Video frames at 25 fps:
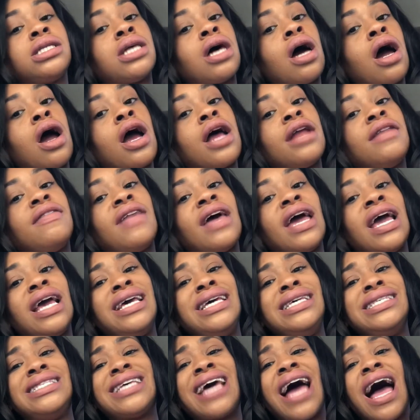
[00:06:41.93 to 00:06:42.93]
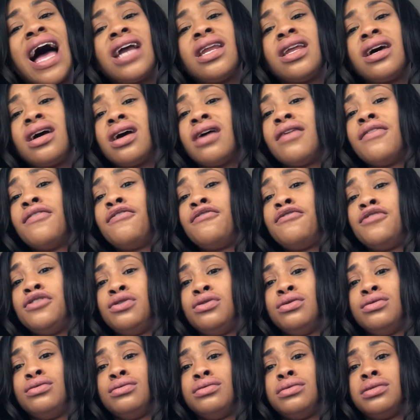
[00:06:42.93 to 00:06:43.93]
to her that he's kind of
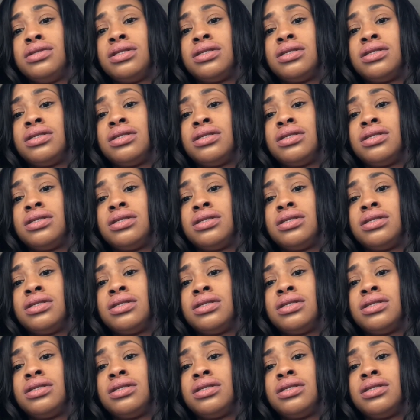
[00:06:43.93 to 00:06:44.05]
confused.